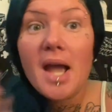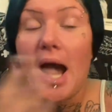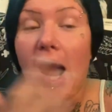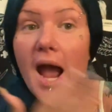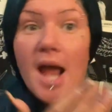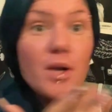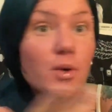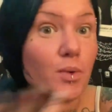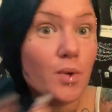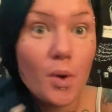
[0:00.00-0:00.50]

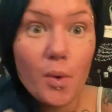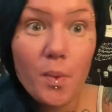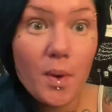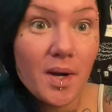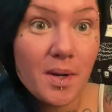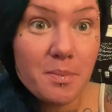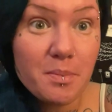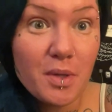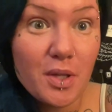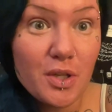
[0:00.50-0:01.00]
I don't know what
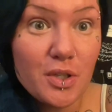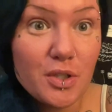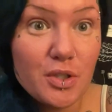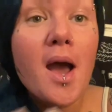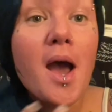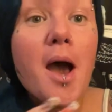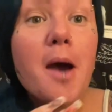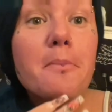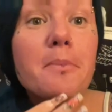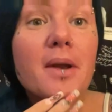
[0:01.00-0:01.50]
I'm going to do.
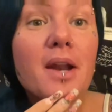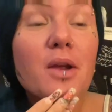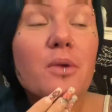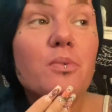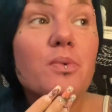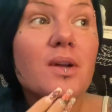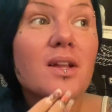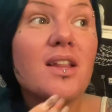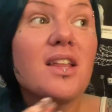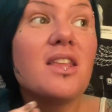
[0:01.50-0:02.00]
But I
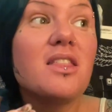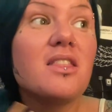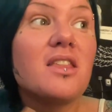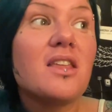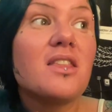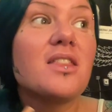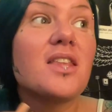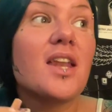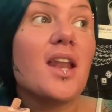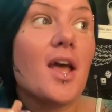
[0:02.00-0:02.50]
really
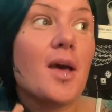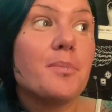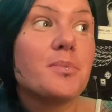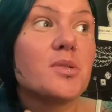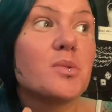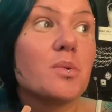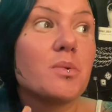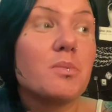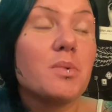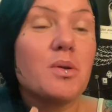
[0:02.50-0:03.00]
think that
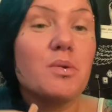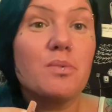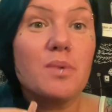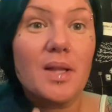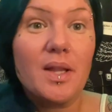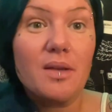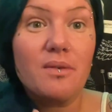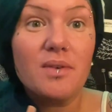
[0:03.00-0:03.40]
Epps would be really,